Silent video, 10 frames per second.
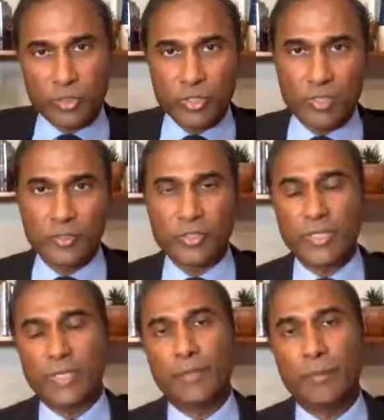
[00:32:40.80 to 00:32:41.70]
approach to
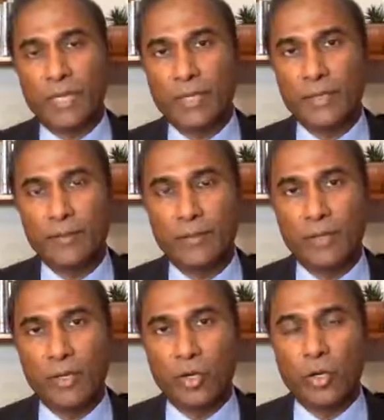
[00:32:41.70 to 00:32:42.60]
understanding the body,
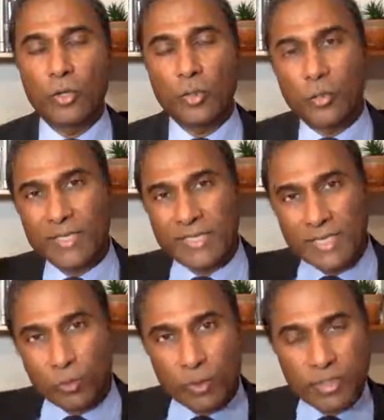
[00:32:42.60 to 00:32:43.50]
or do we want
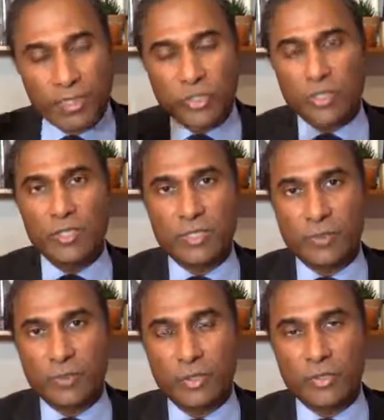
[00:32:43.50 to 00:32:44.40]
to take a
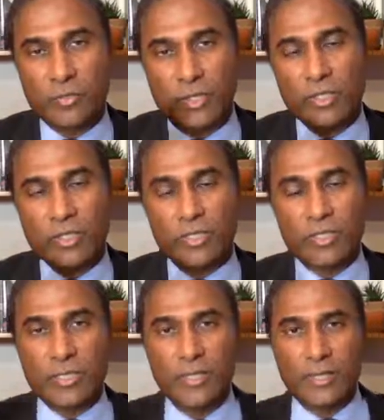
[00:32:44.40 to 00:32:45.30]
reductionist approach?
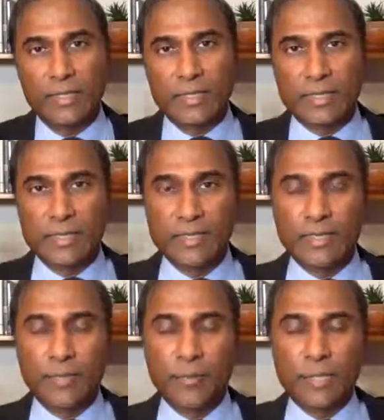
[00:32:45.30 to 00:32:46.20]
Reductionist is the
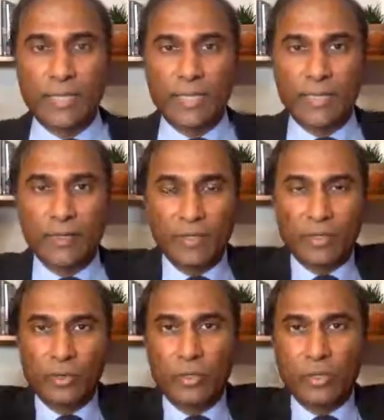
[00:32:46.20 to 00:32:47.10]
example I gave.
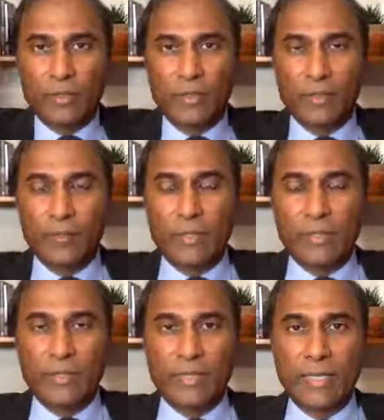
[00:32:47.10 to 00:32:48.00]
You look,
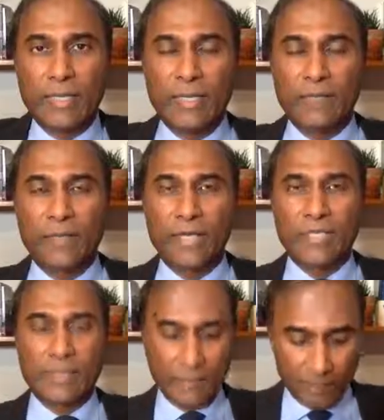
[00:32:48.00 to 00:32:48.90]
the king
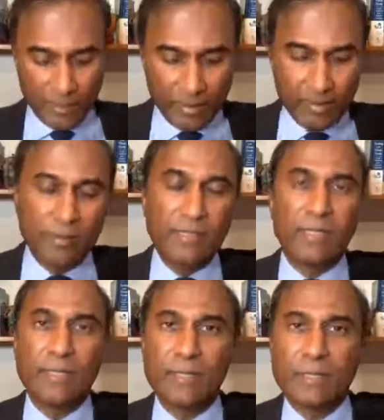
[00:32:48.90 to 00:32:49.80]
invites
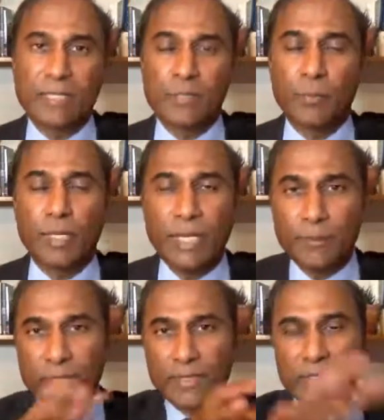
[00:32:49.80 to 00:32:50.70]
the 6
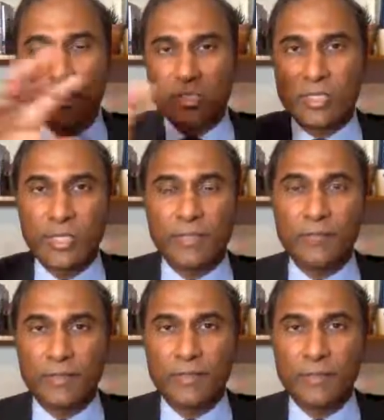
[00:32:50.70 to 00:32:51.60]
blind men to touch the
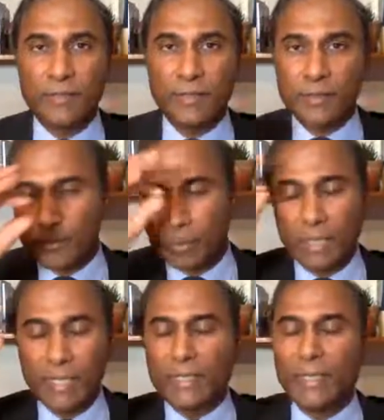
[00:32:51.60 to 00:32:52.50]
elephant. They're
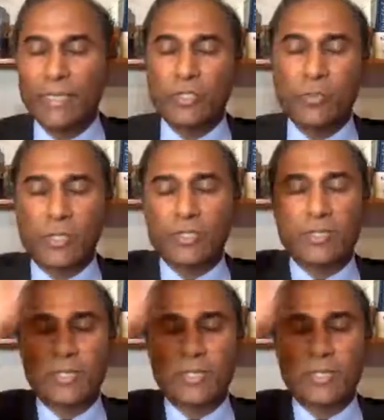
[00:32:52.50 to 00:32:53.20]
blind, and each